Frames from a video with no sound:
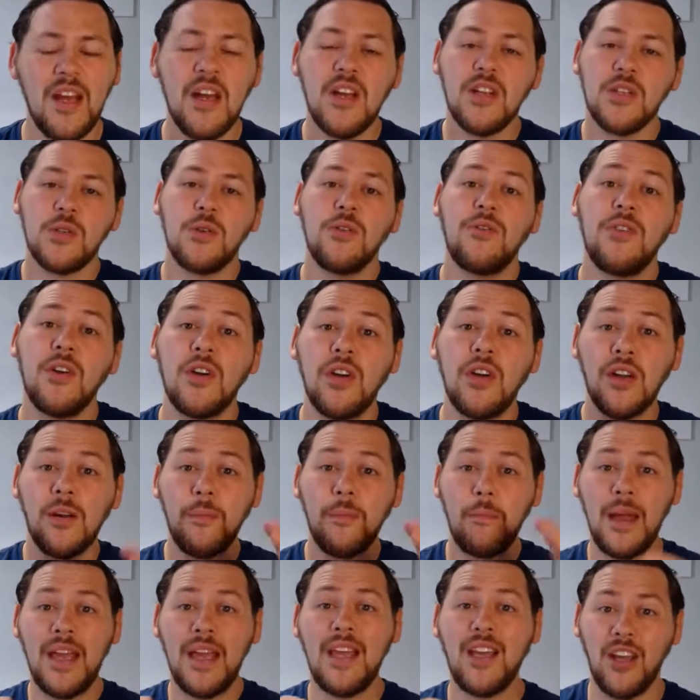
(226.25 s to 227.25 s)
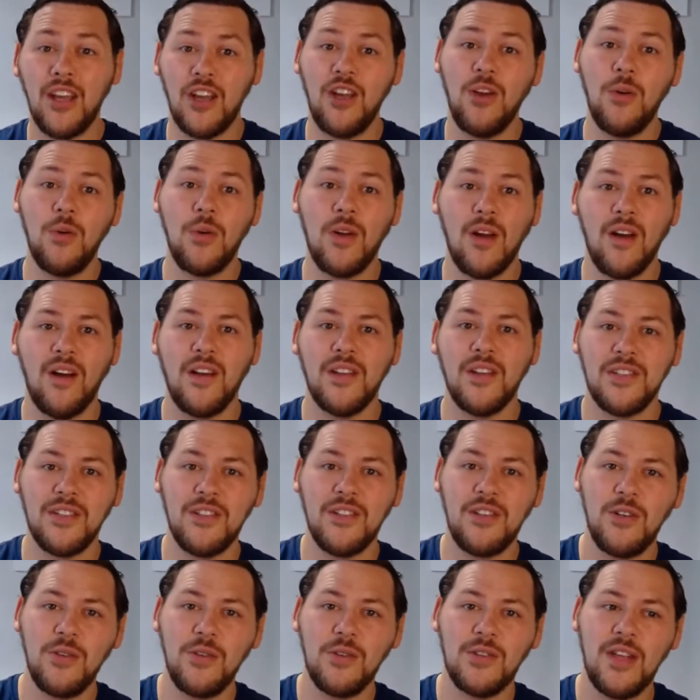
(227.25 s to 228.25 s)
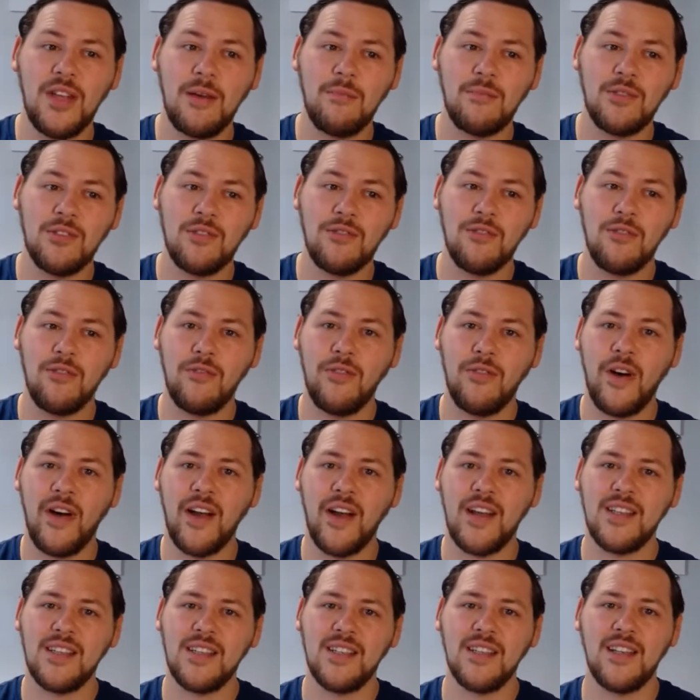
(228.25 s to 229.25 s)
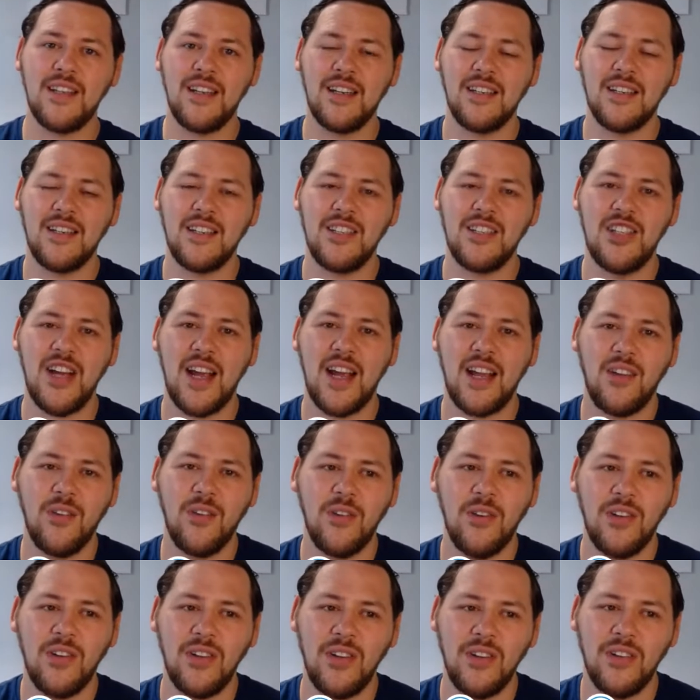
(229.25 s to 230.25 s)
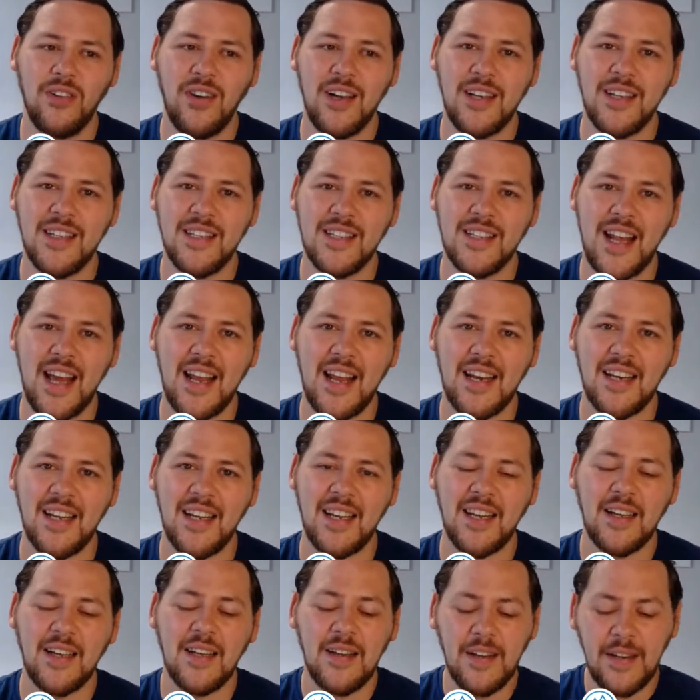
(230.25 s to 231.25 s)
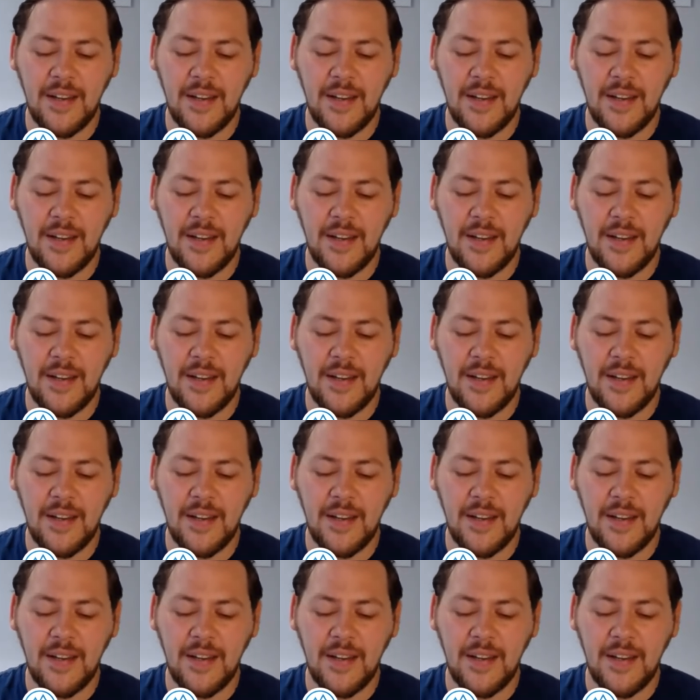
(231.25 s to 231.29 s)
So if you're going to make cue cards and use them to revise and to check your understanding,